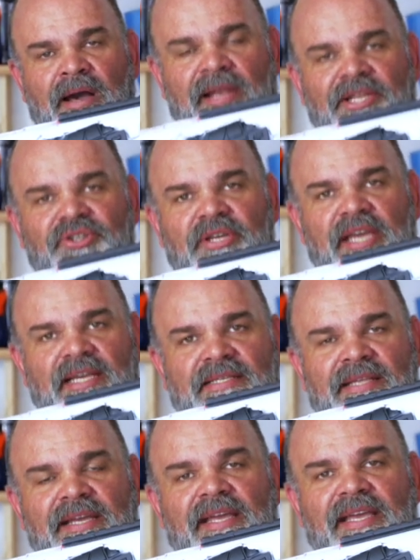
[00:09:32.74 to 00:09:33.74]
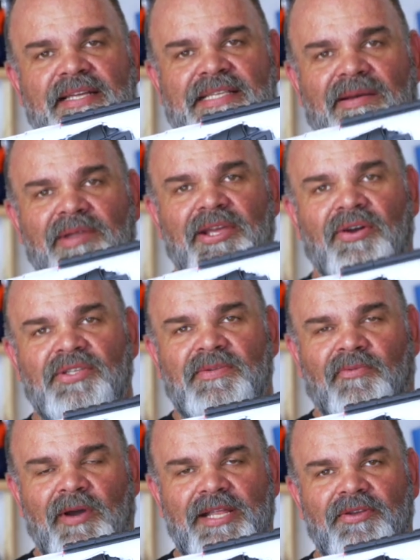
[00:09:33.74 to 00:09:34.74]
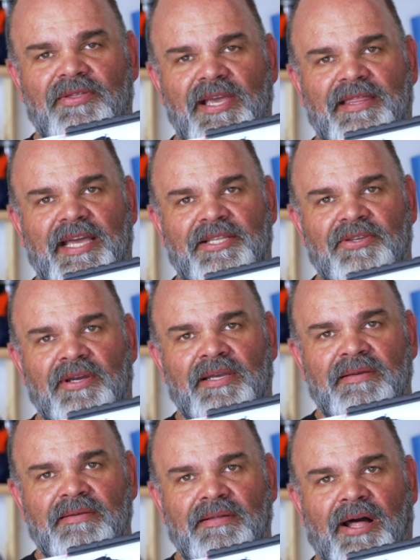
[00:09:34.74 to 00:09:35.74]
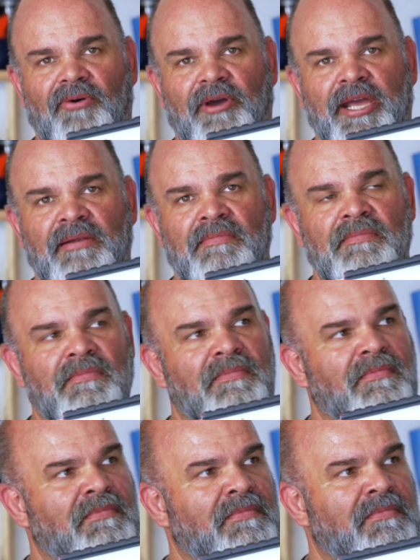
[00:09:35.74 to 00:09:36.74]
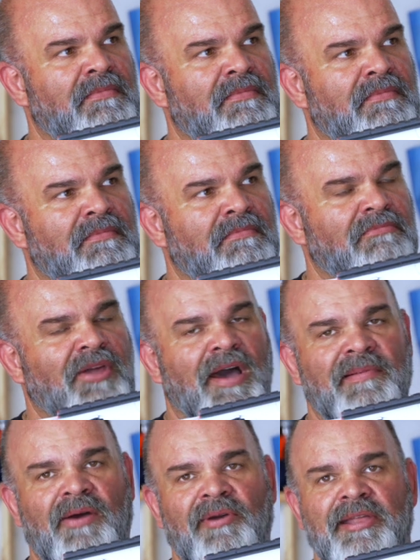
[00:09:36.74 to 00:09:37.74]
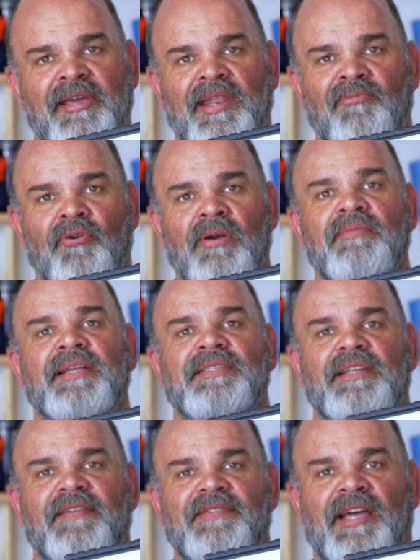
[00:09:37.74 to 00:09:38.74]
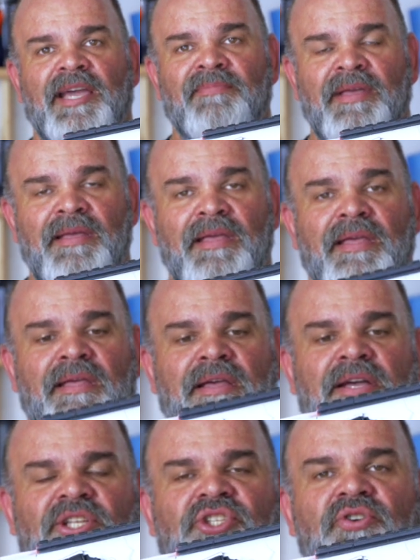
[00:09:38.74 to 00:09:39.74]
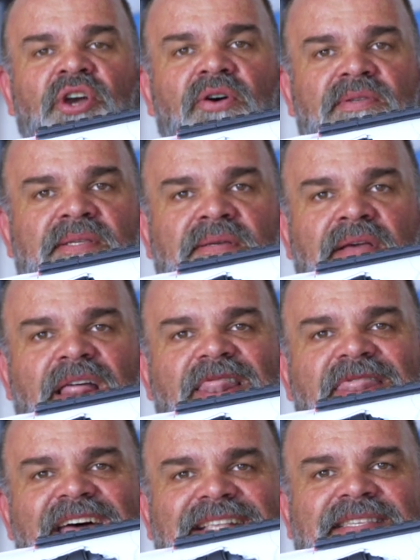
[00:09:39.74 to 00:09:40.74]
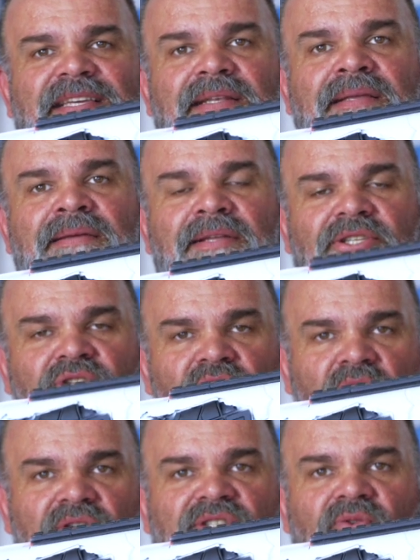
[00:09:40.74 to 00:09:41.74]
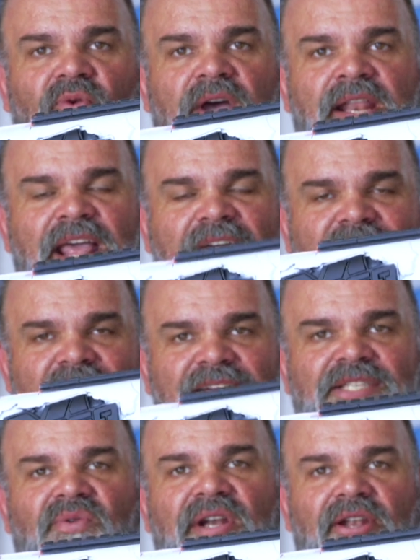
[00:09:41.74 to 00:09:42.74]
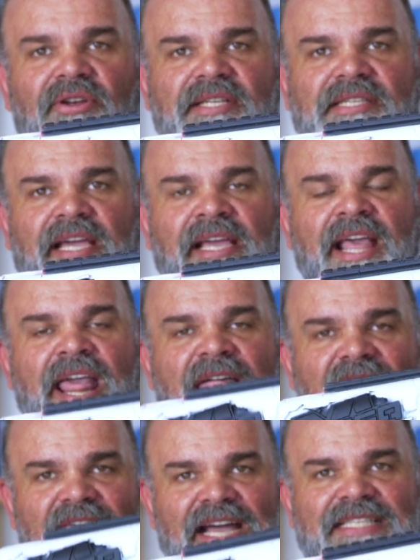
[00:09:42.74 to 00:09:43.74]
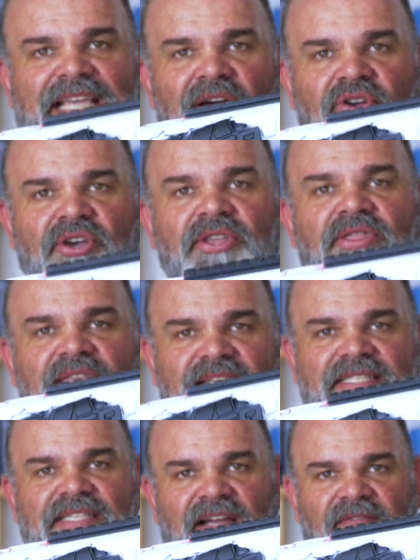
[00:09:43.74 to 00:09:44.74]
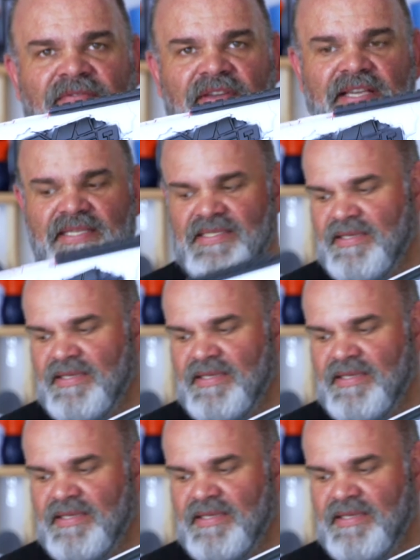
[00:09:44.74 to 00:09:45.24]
I'll let you guess. Take a guess how many coats of white you think that took. I'll wait. No, I'm not waiting anymore. That's enough time. 2 coats. That's it. 2 coats of white, and that's what it looks like. That's how good this stuff is.